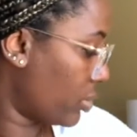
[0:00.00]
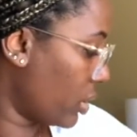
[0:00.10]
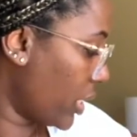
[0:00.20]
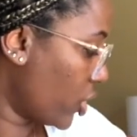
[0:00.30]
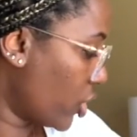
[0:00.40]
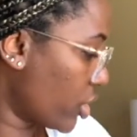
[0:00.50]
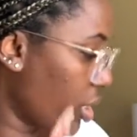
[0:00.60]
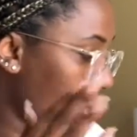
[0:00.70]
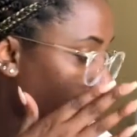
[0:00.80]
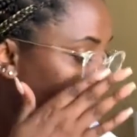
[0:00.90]
So let's
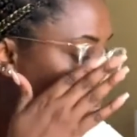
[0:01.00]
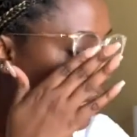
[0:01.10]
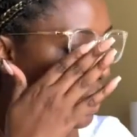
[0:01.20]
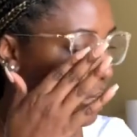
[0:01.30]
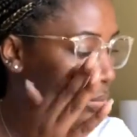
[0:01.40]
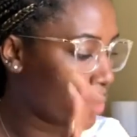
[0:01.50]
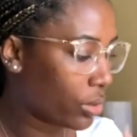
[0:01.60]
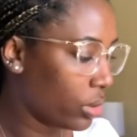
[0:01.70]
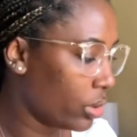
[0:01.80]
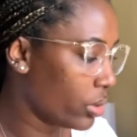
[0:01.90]
start with the
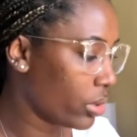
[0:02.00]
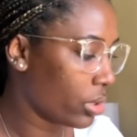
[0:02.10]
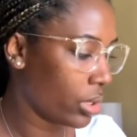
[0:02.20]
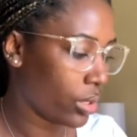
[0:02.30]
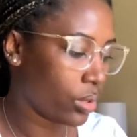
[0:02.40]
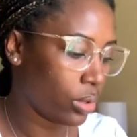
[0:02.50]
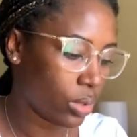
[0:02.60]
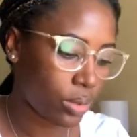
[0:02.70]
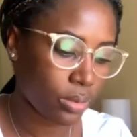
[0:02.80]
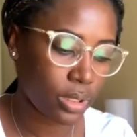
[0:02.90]

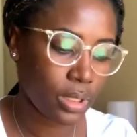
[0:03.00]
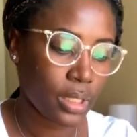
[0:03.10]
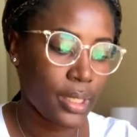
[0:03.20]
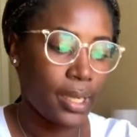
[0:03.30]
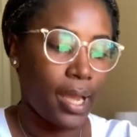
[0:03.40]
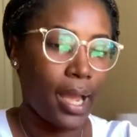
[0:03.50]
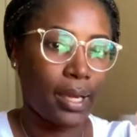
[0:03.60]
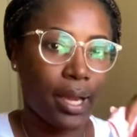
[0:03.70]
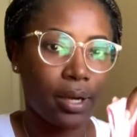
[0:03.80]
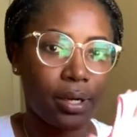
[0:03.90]
clothes. I
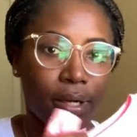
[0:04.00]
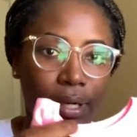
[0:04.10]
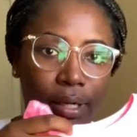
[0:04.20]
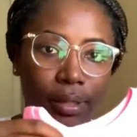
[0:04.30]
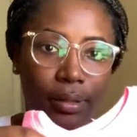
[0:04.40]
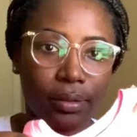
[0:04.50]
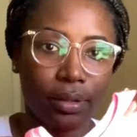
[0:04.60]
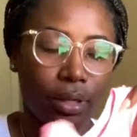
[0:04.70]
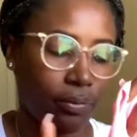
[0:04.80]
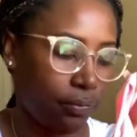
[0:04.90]
got her
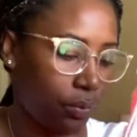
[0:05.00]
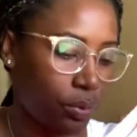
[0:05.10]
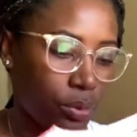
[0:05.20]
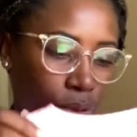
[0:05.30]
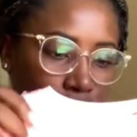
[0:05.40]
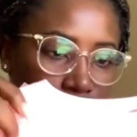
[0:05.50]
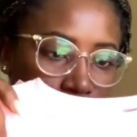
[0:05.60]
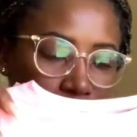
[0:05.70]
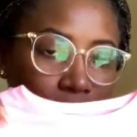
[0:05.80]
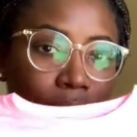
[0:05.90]
a few
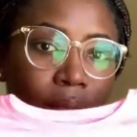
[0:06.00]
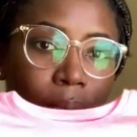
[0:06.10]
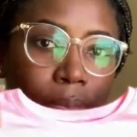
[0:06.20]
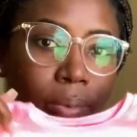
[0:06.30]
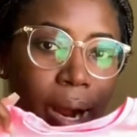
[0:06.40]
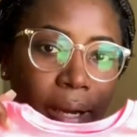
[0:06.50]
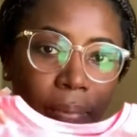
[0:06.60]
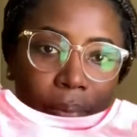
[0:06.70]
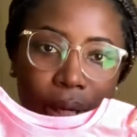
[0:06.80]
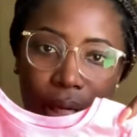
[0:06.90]
shirts. This is a bright
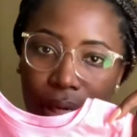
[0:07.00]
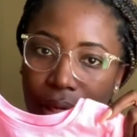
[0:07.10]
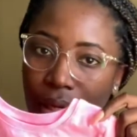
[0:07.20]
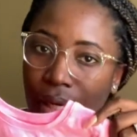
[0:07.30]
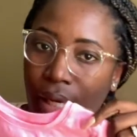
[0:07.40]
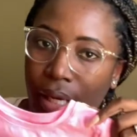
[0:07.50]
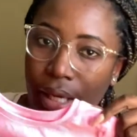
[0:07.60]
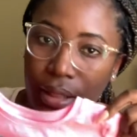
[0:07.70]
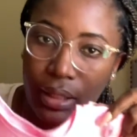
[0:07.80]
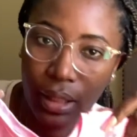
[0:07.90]
pink.
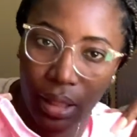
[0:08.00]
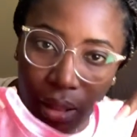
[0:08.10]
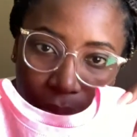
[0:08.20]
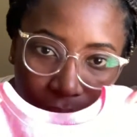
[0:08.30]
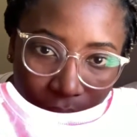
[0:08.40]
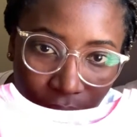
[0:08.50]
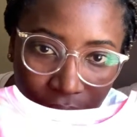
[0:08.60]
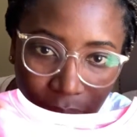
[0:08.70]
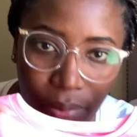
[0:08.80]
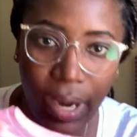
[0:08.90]
It's not coming up
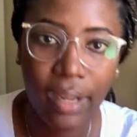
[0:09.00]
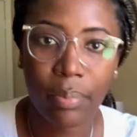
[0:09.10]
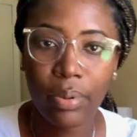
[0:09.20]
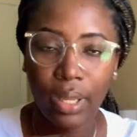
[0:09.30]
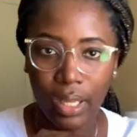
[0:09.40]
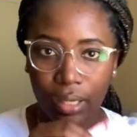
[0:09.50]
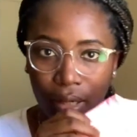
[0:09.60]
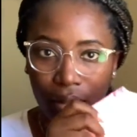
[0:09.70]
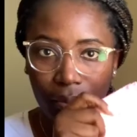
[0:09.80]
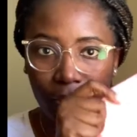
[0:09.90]
as bright pink
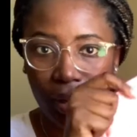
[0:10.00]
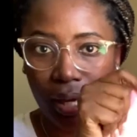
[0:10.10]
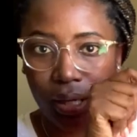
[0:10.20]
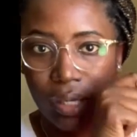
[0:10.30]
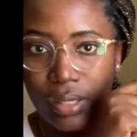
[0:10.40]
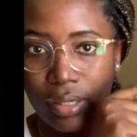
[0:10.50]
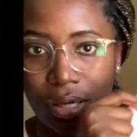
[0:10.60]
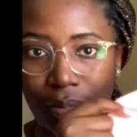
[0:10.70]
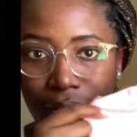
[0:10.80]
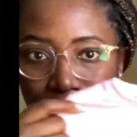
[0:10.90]
in the
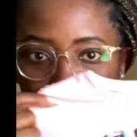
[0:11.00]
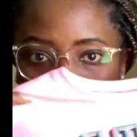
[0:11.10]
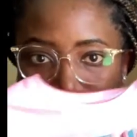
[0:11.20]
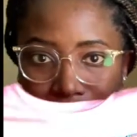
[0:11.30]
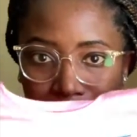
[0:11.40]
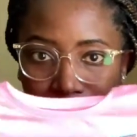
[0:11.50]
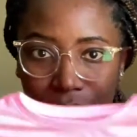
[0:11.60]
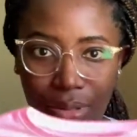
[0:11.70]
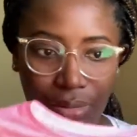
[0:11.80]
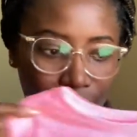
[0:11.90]
camera right now. I'm not
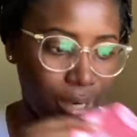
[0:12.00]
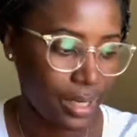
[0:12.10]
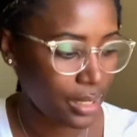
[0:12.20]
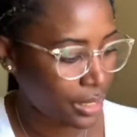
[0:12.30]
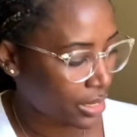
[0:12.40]
sure why.